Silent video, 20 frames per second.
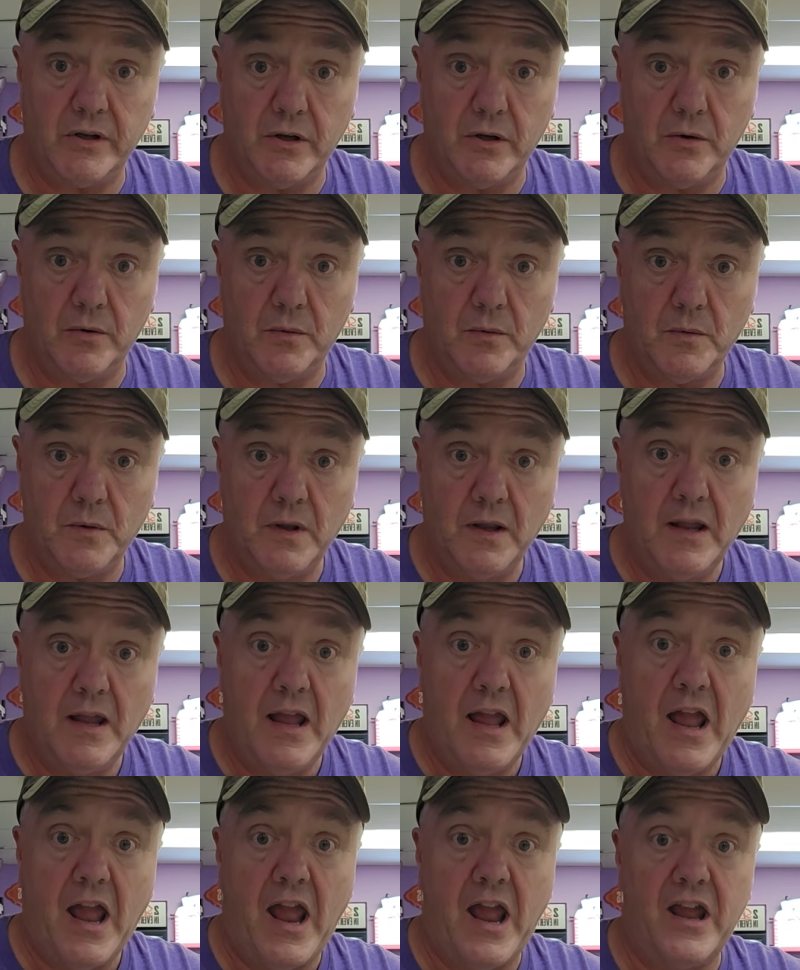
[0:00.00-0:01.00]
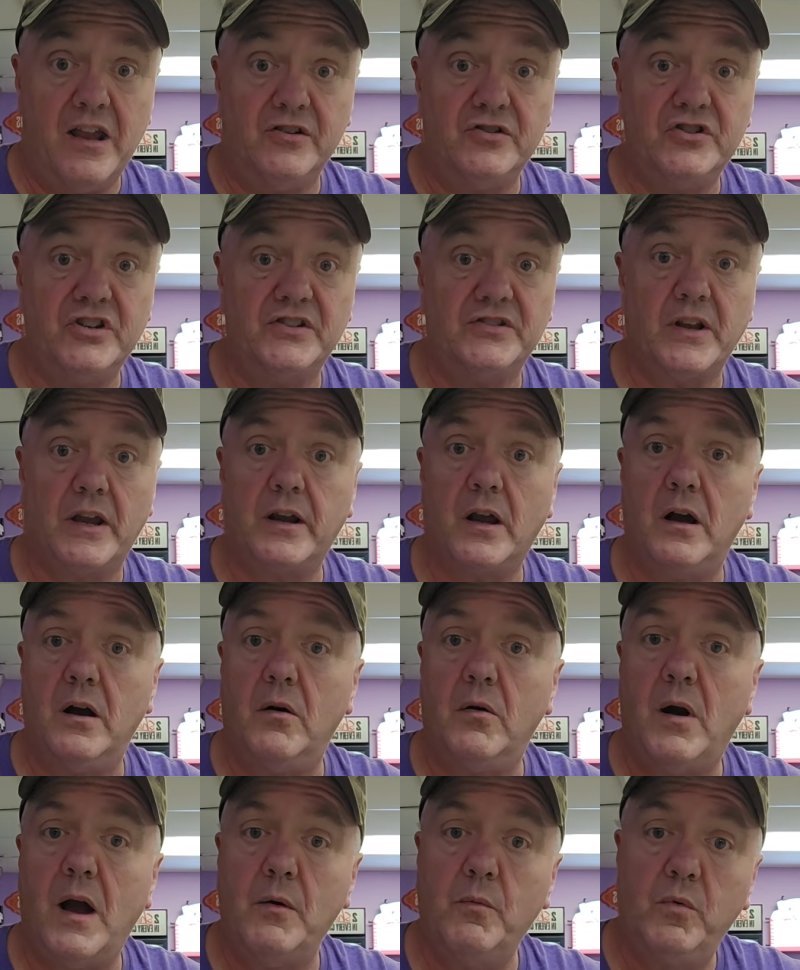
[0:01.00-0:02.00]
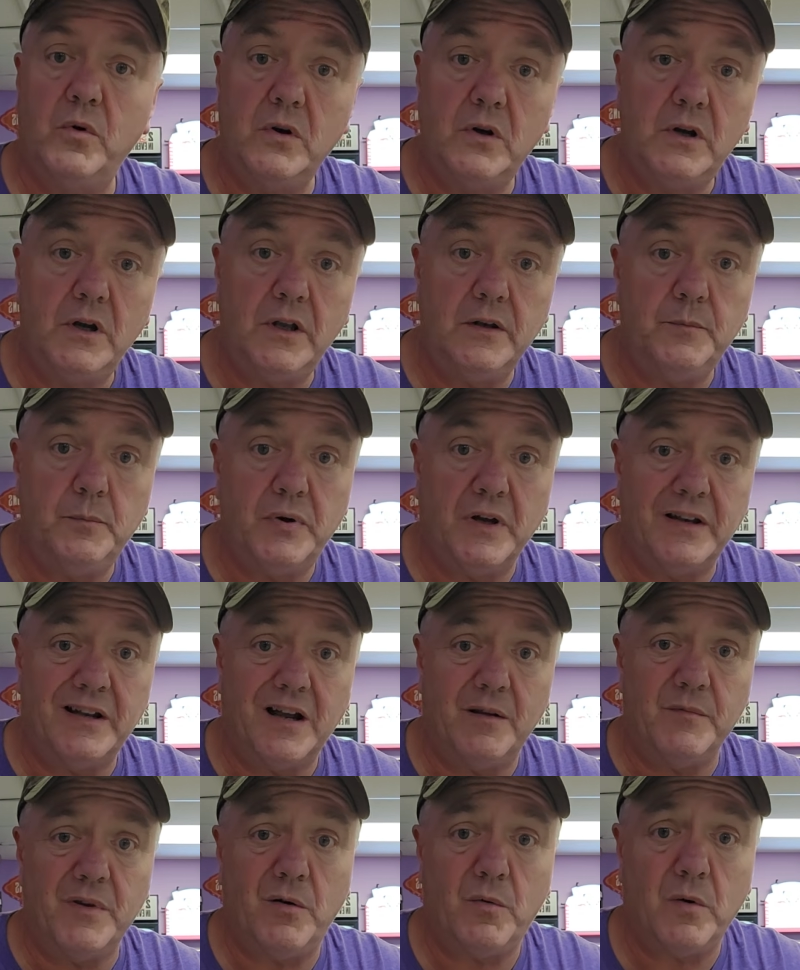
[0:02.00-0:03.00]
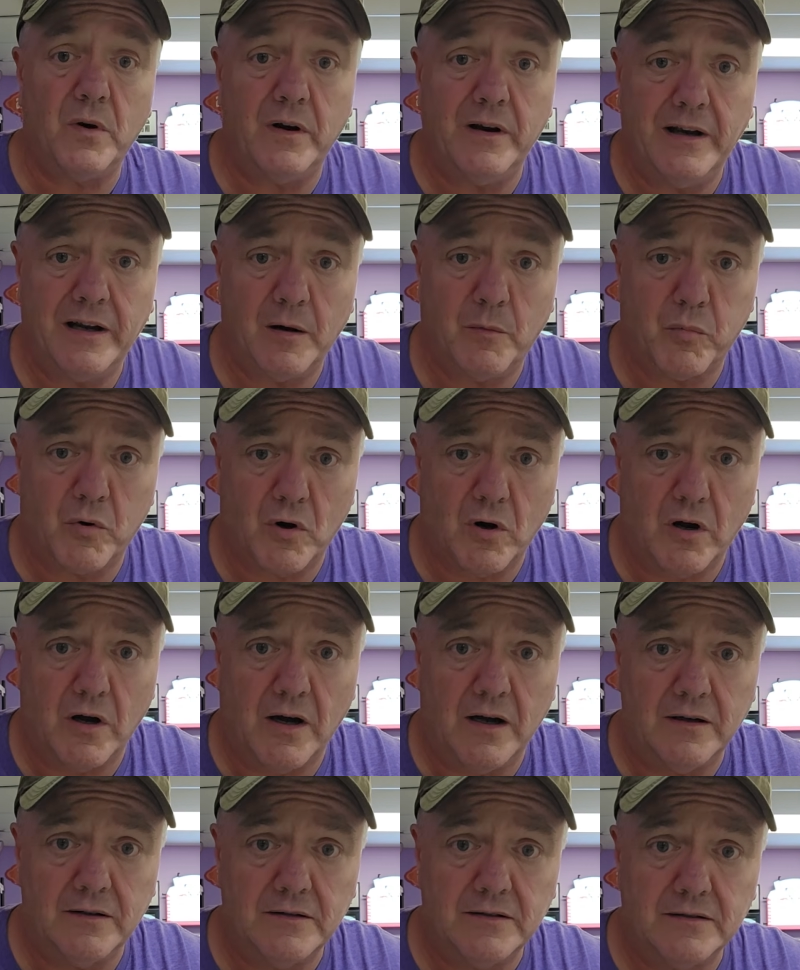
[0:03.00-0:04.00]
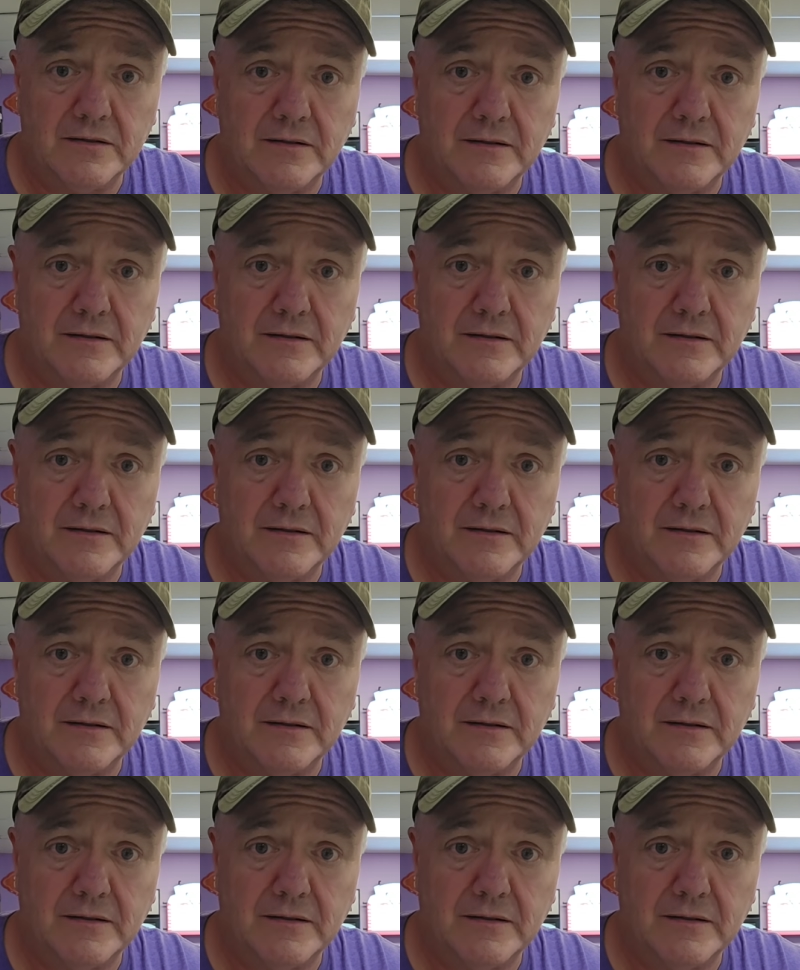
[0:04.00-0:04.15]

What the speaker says: you? And she's like, oh, I would, but I'm not wearing a bra.